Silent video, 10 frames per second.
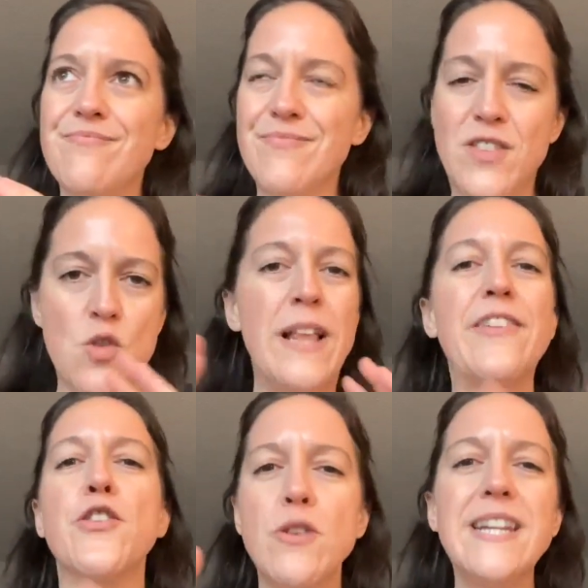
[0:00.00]
they're
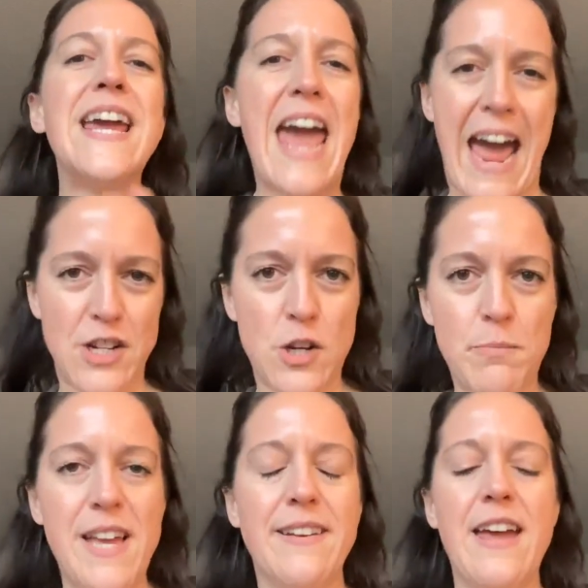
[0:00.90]
like 30-day action
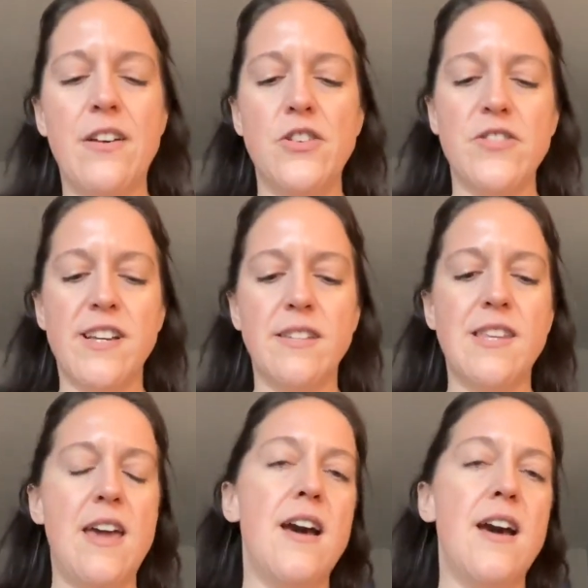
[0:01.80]
plan calendars, I'll say.